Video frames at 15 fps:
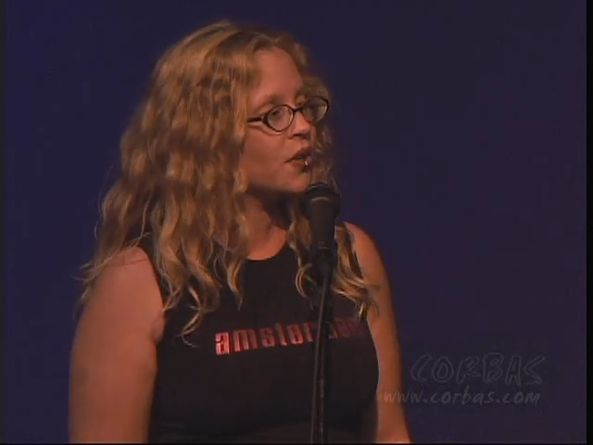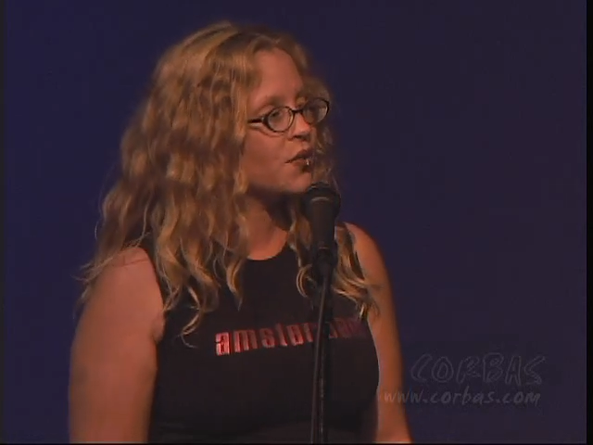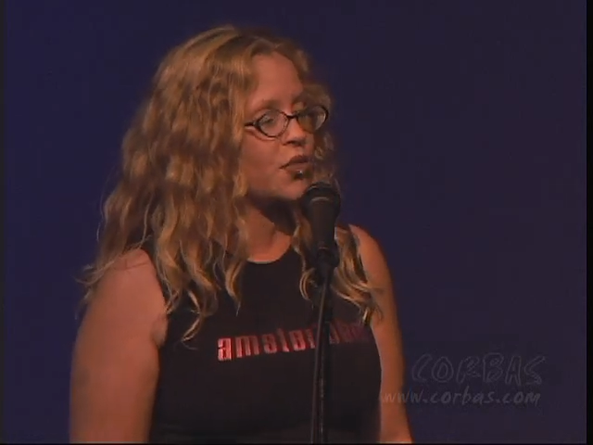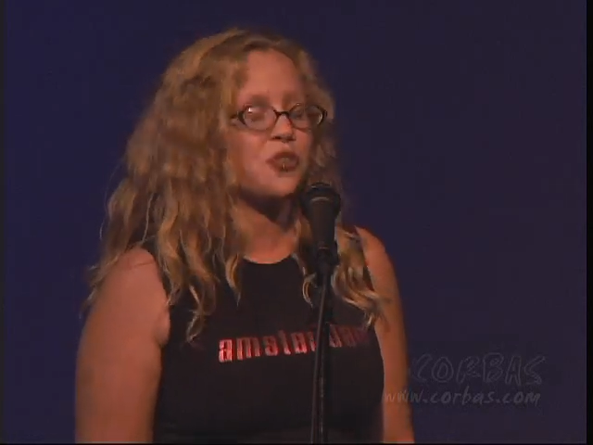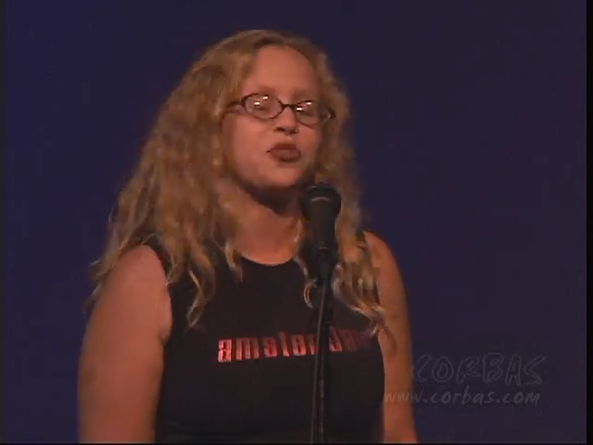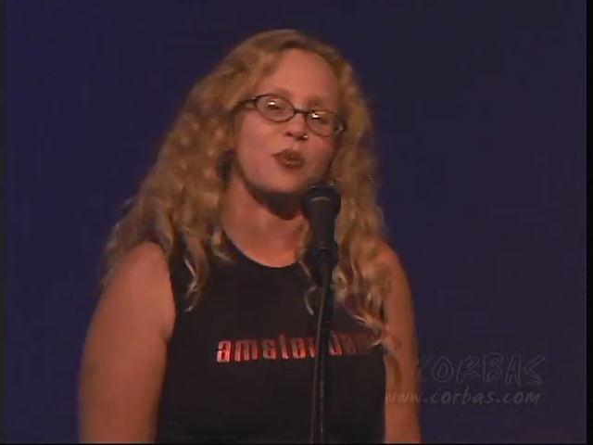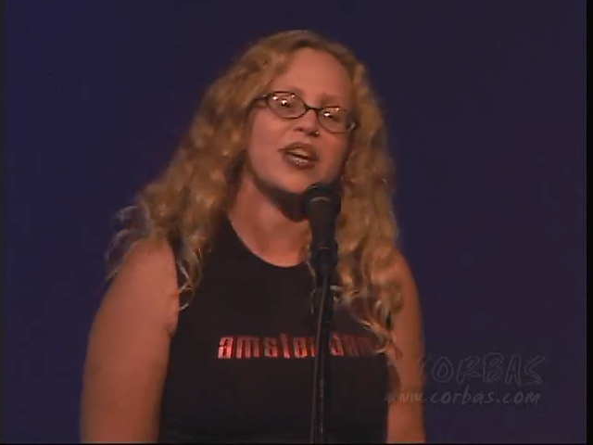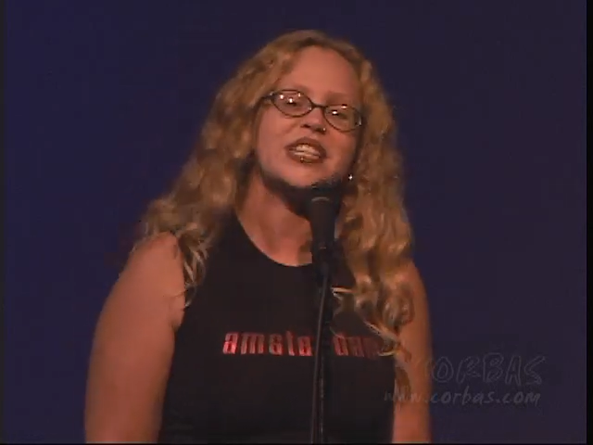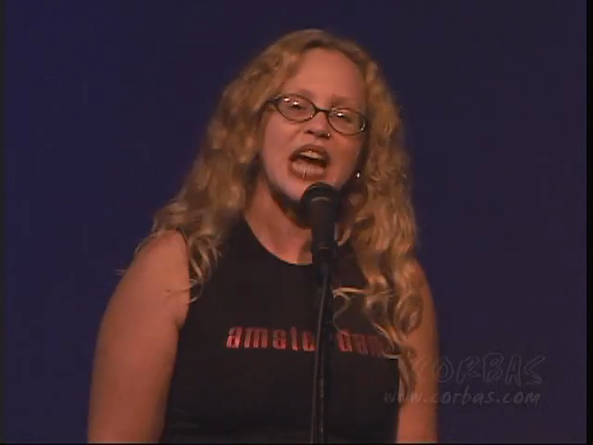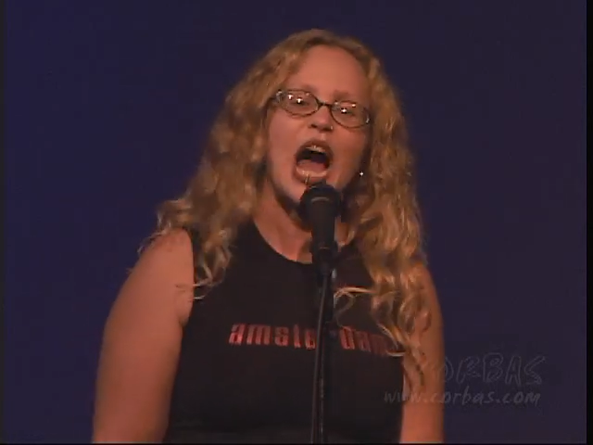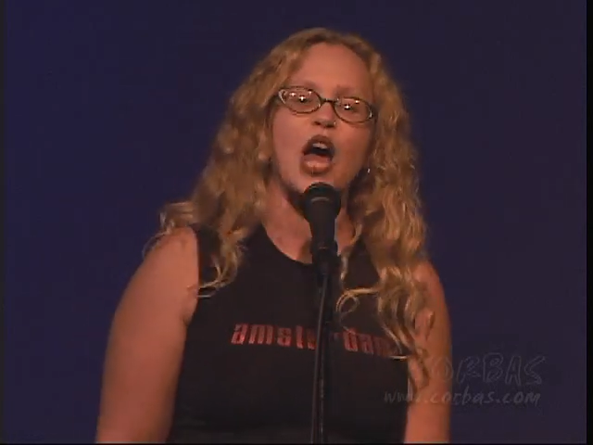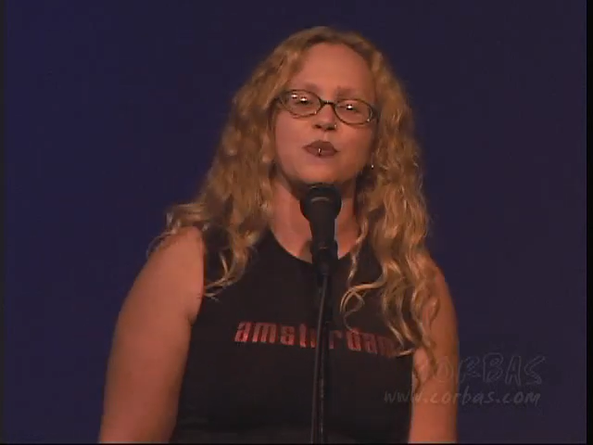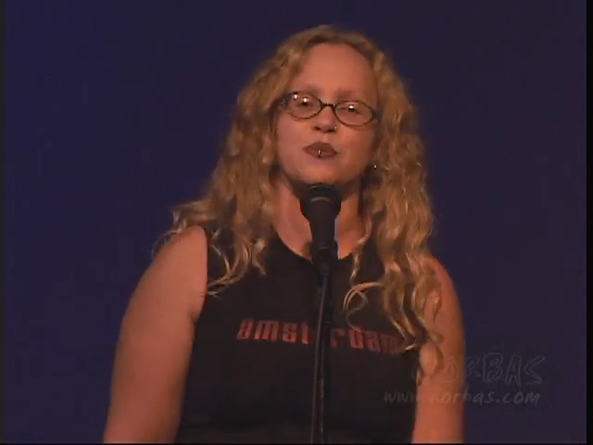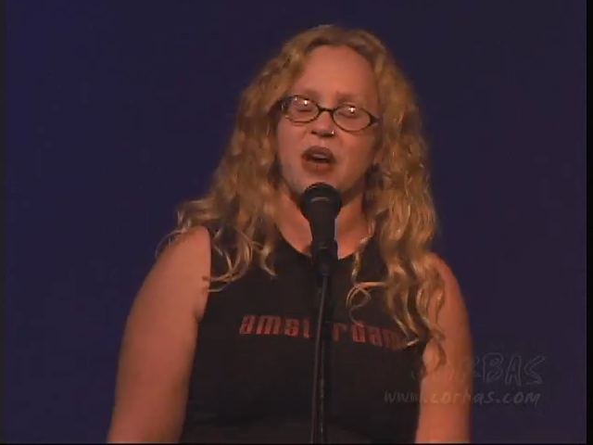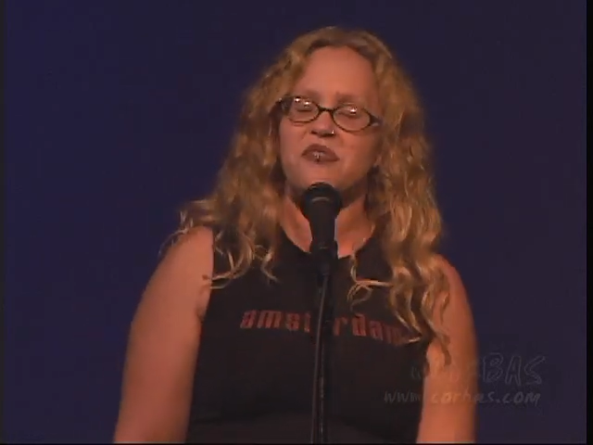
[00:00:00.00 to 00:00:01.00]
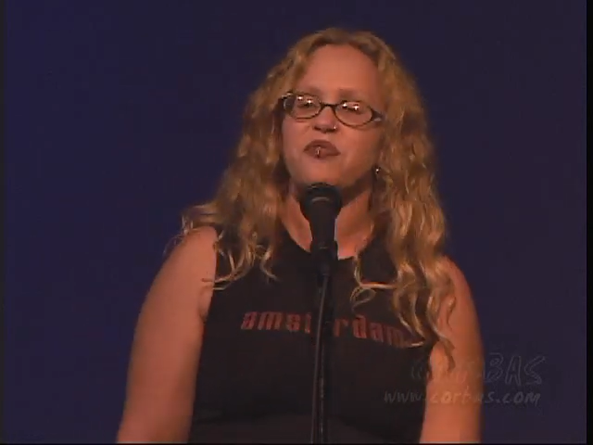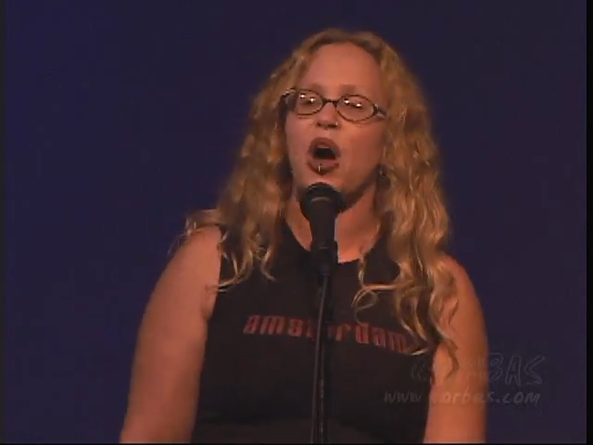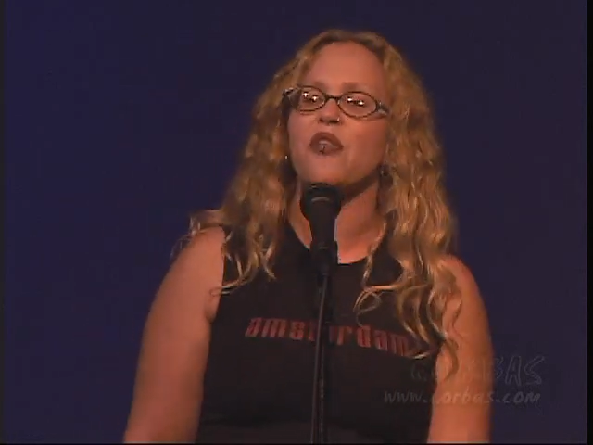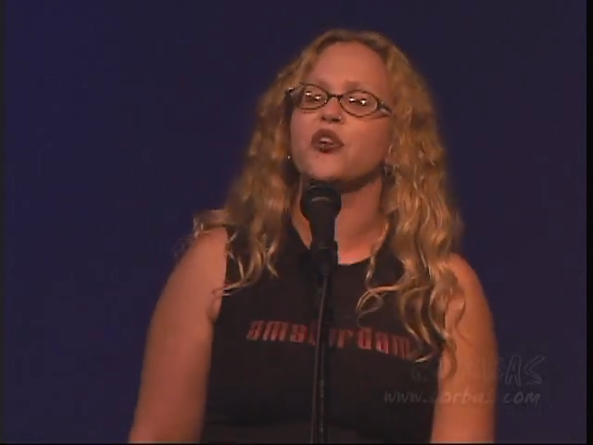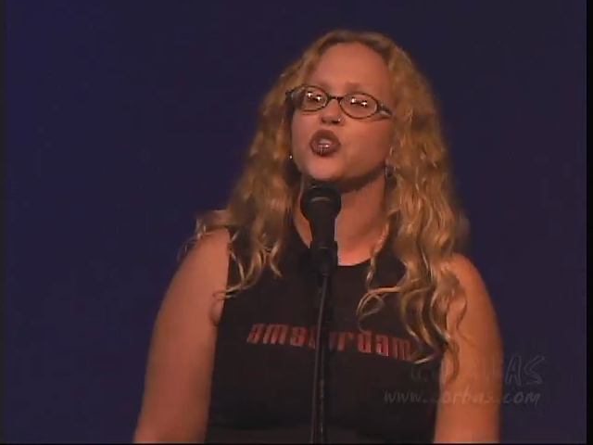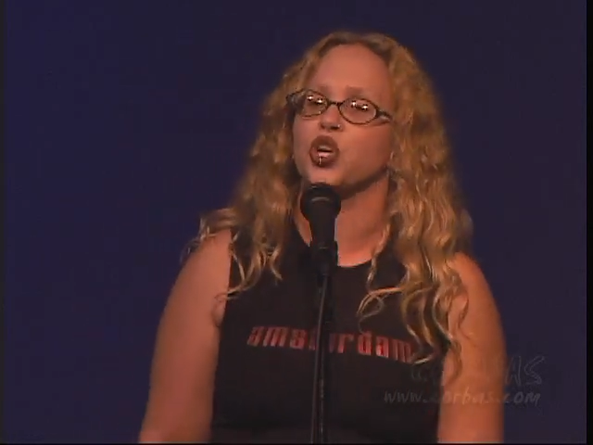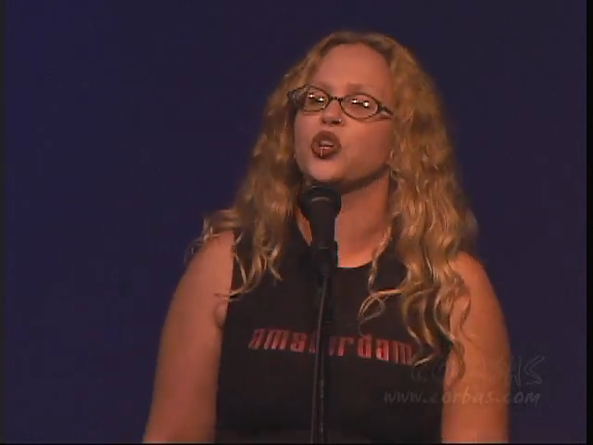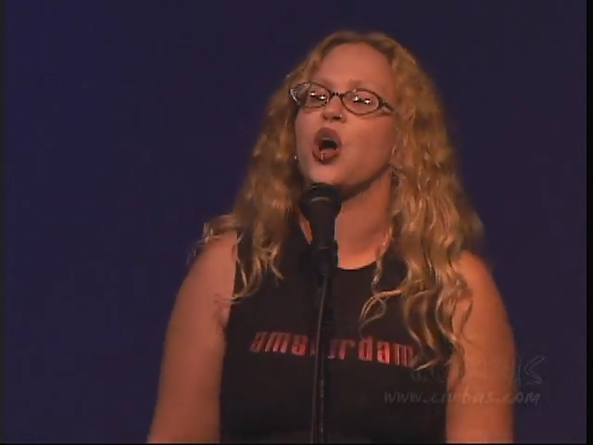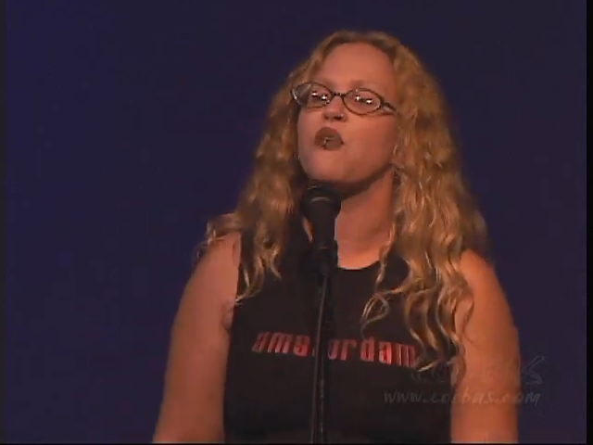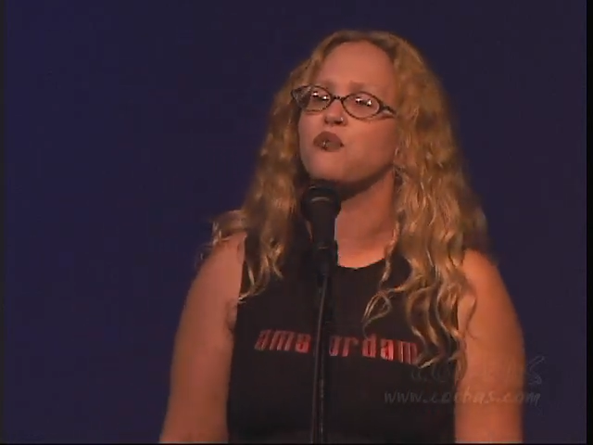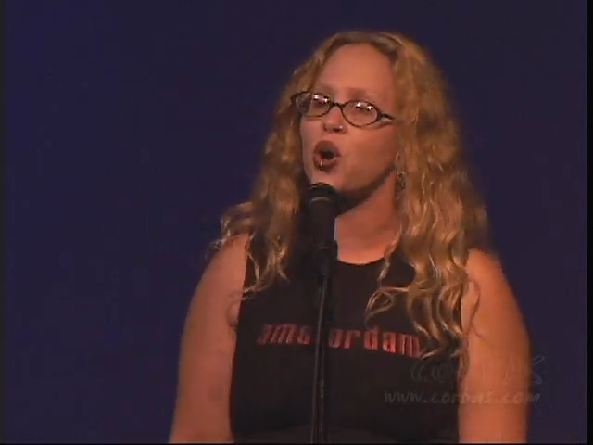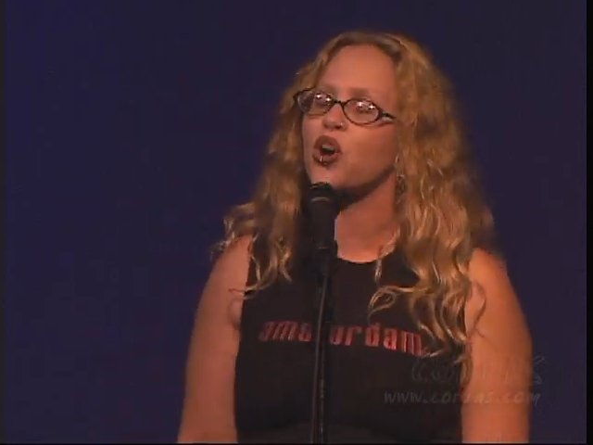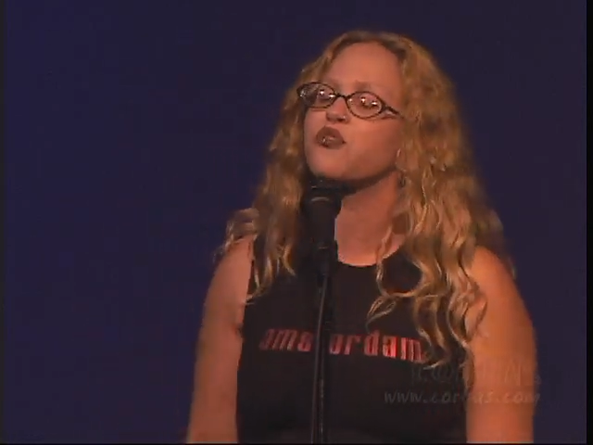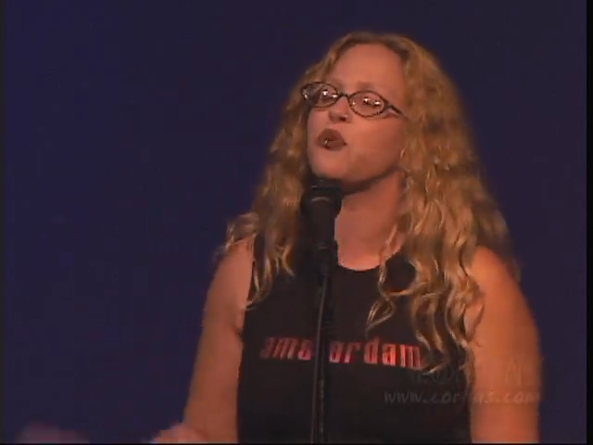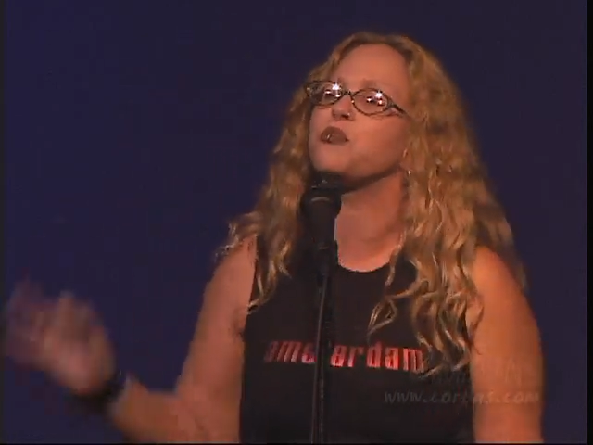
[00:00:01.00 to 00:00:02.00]
For the three times my father took
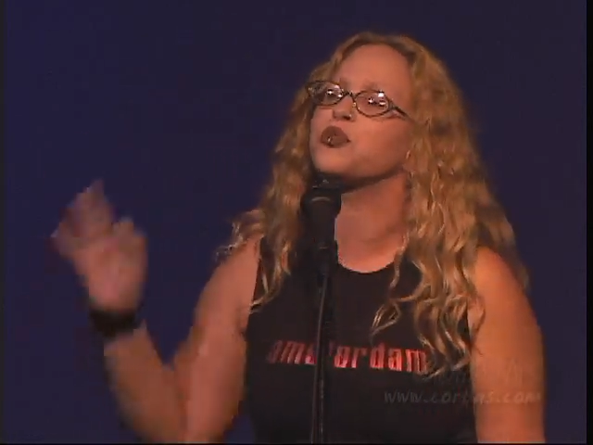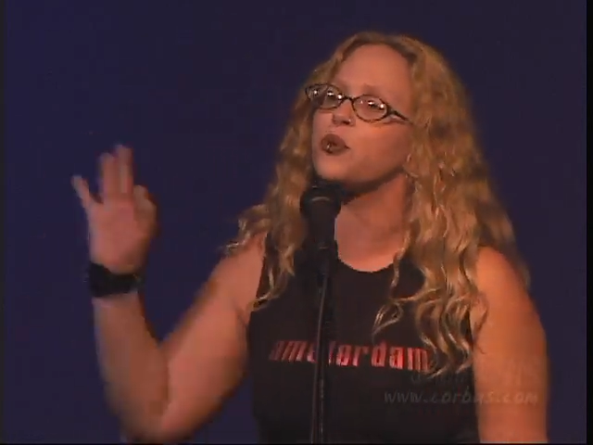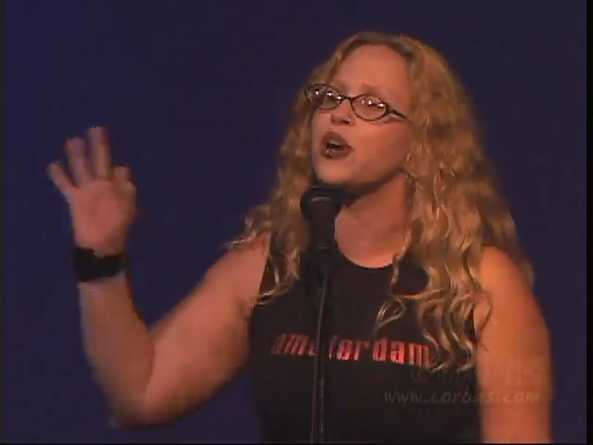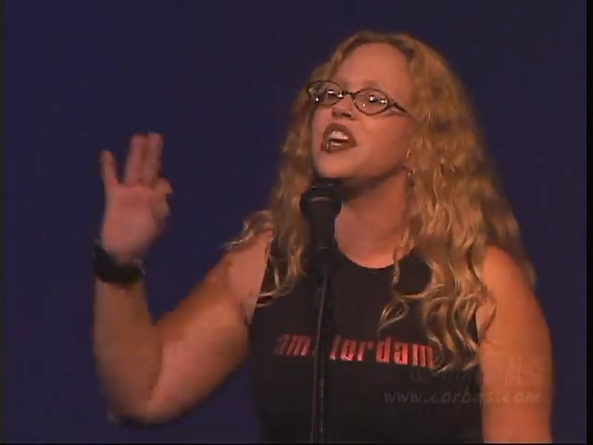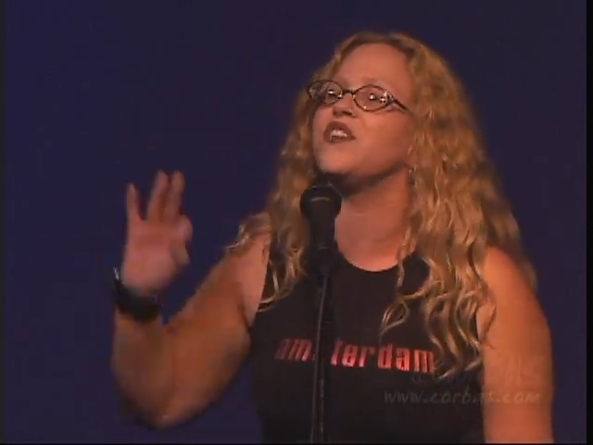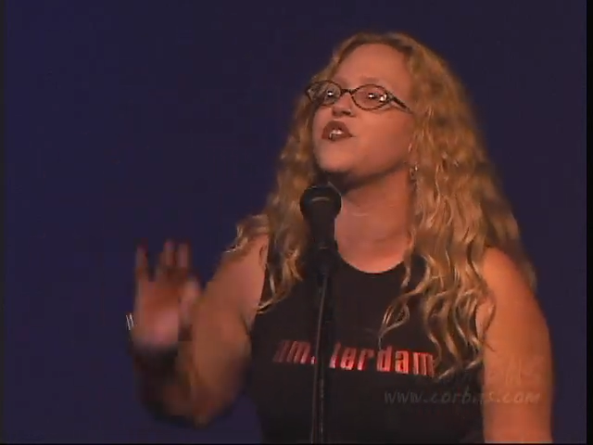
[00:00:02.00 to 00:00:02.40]
off work from three